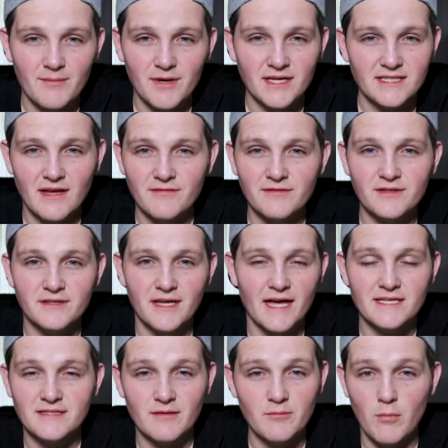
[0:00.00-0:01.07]
because I've
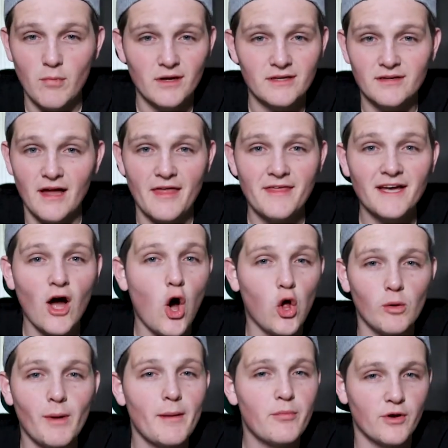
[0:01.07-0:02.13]
guessed, I think
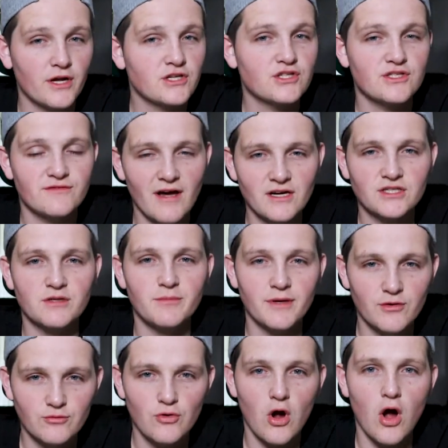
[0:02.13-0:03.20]
all my predictions have actually
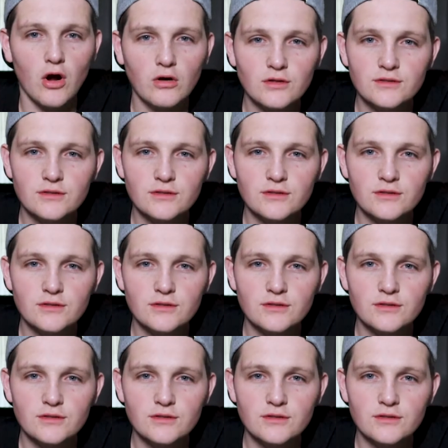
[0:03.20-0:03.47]
been wrong.